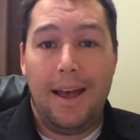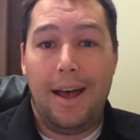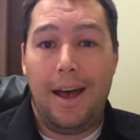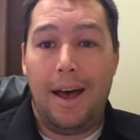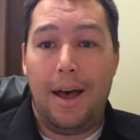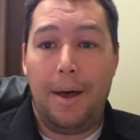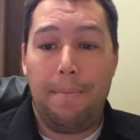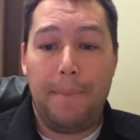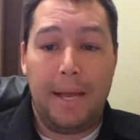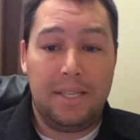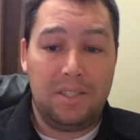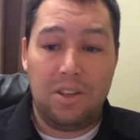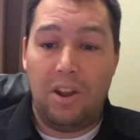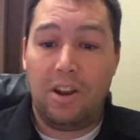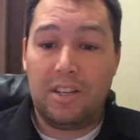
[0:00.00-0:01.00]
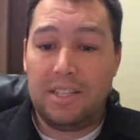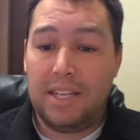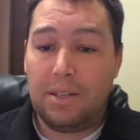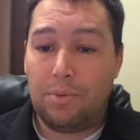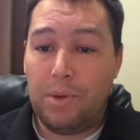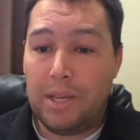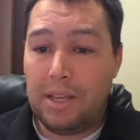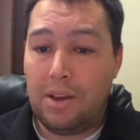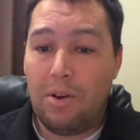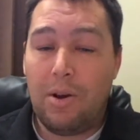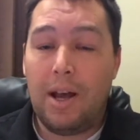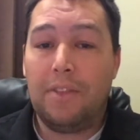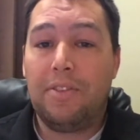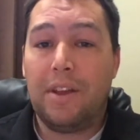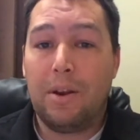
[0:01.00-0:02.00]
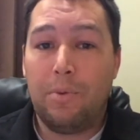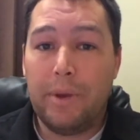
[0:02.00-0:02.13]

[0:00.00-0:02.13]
As the architect, we can go out there,